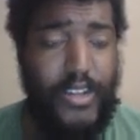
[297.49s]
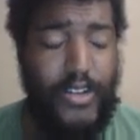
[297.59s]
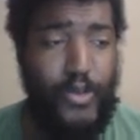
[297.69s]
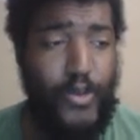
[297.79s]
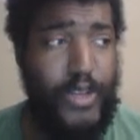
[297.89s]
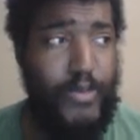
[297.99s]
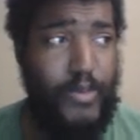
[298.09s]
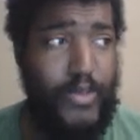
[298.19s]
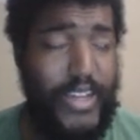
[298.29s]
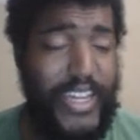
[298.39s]
they're going to
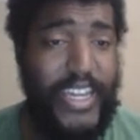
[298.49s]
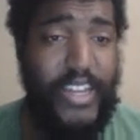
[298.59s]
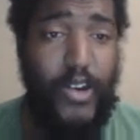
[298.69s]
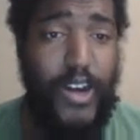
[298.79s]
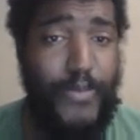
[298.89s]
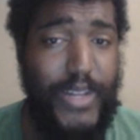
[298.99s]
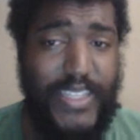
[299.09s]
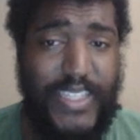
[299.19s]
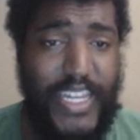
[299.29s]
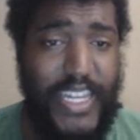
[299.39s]
be playing at
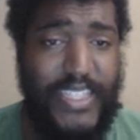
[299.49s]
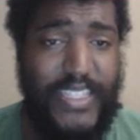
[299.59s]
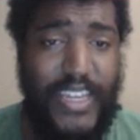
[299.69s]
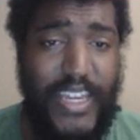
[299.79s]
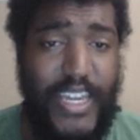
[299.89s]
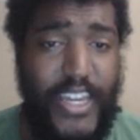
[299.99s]
Hoffman Estates.